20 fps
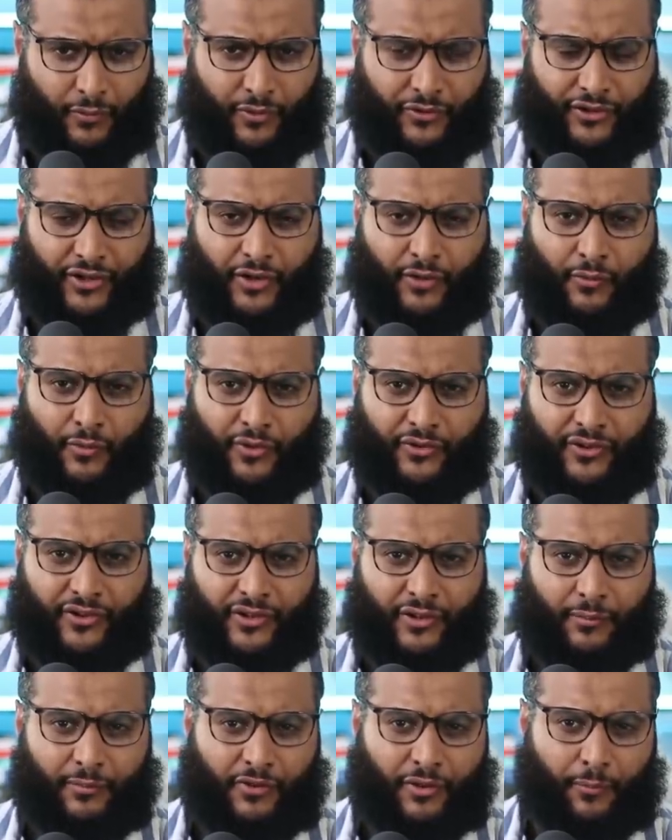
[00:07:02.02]
Was it
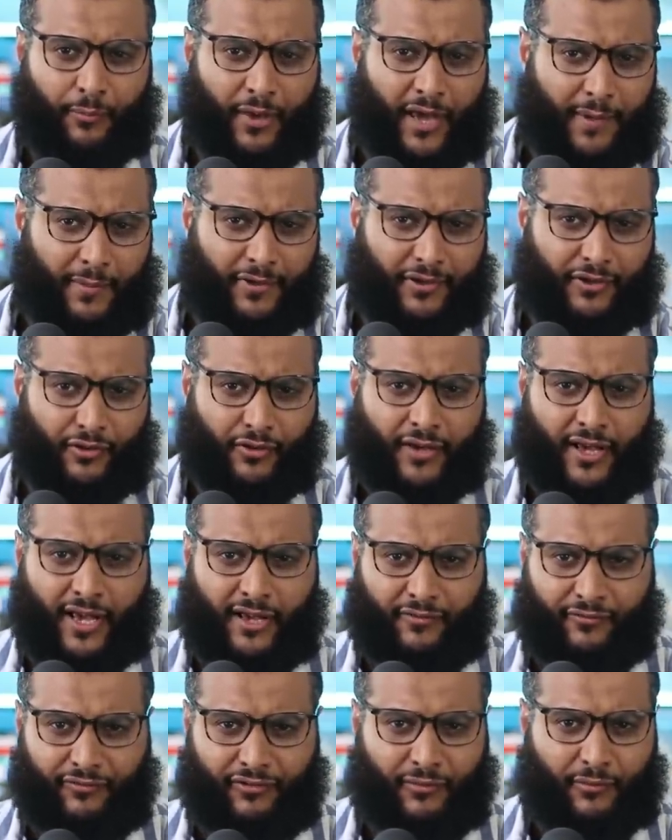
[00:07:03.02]
the payment you're
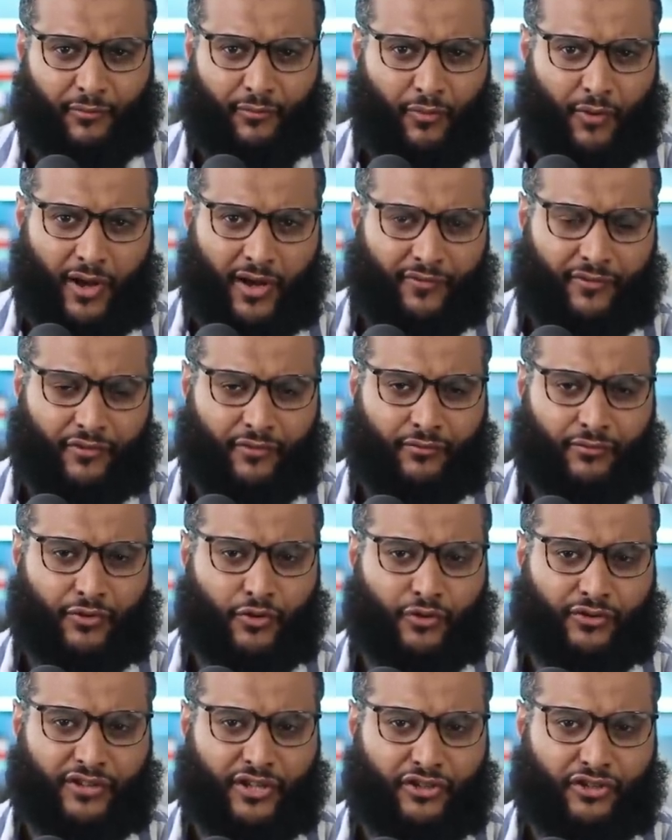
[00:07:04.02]
getting from whatever
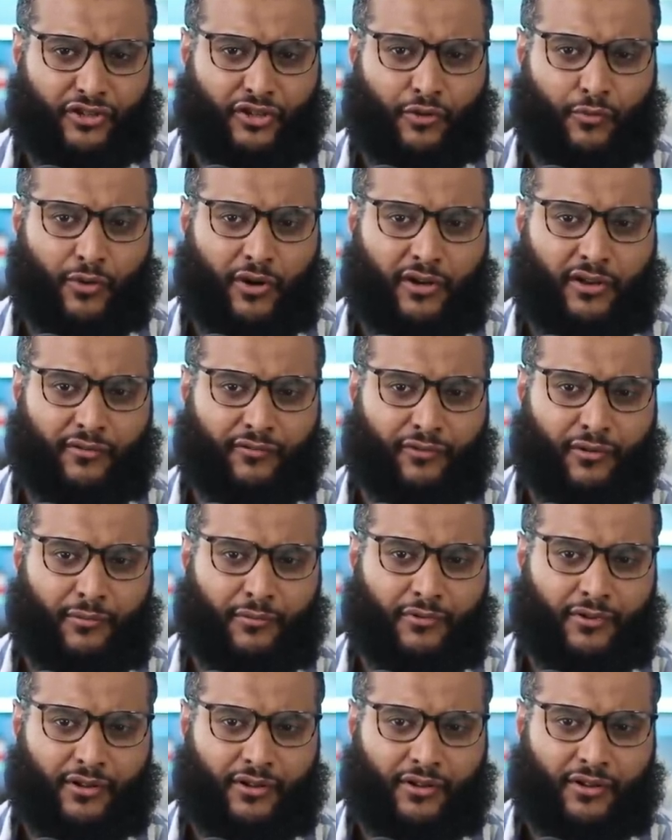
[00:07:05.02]
news station you're working
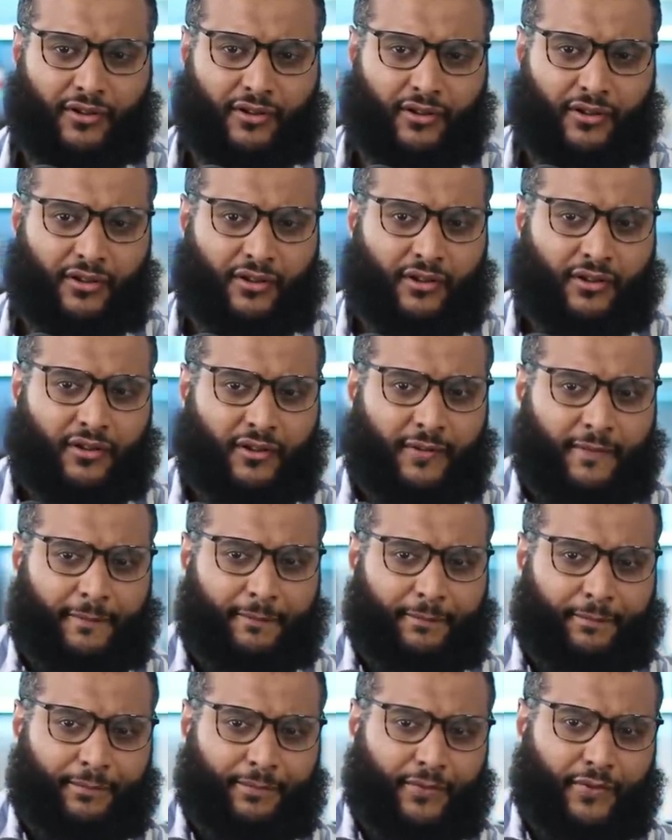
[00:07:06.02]
from?
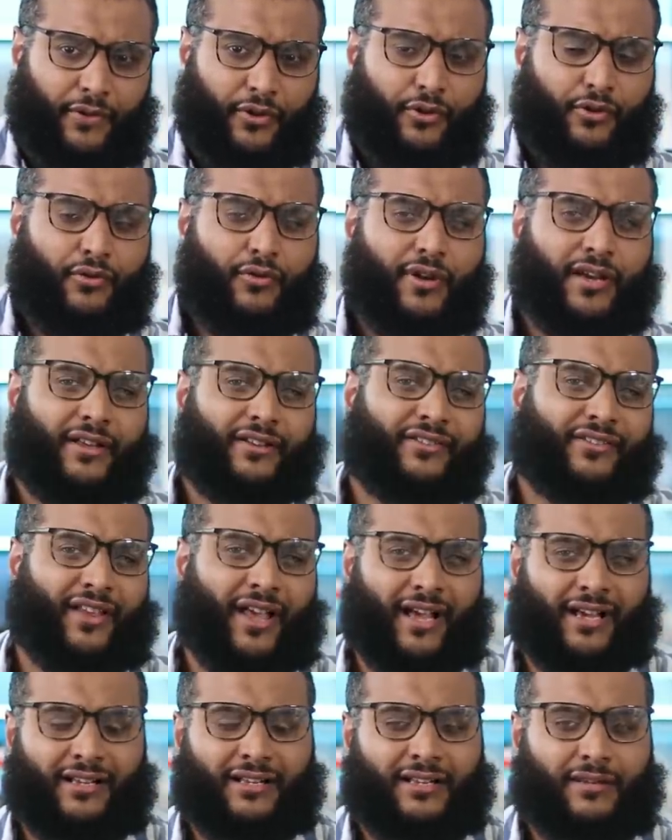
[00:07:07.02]
Who
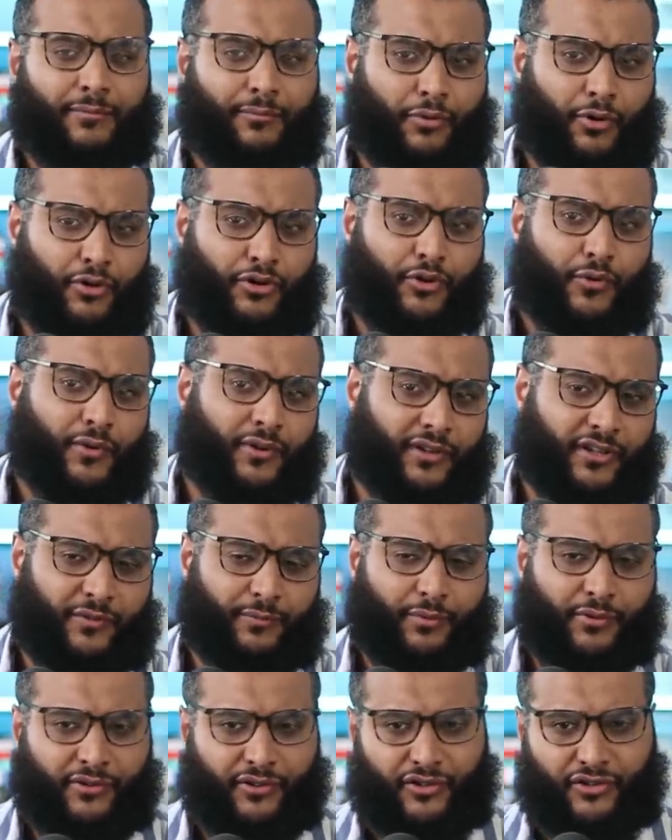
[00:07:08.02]
exactly put you in this
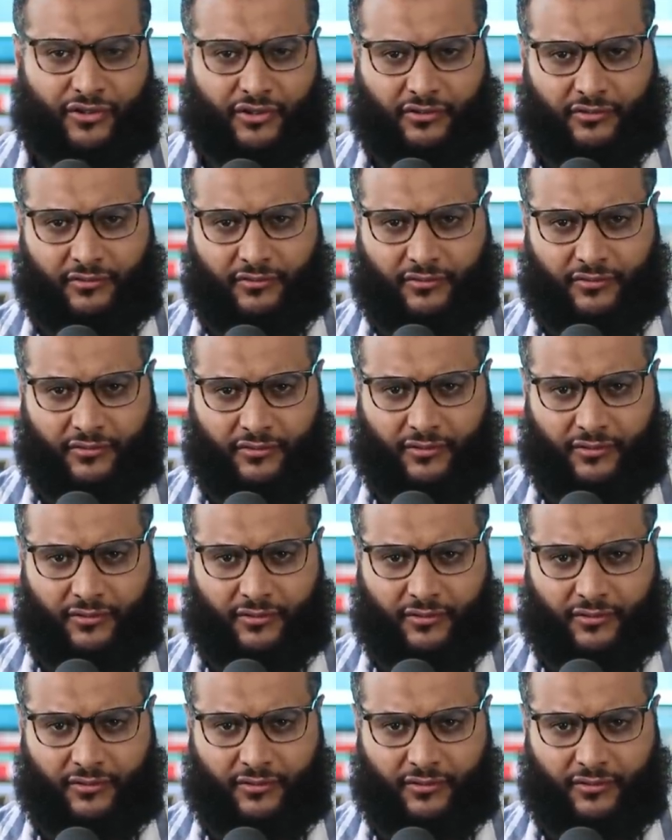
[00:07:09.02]
position?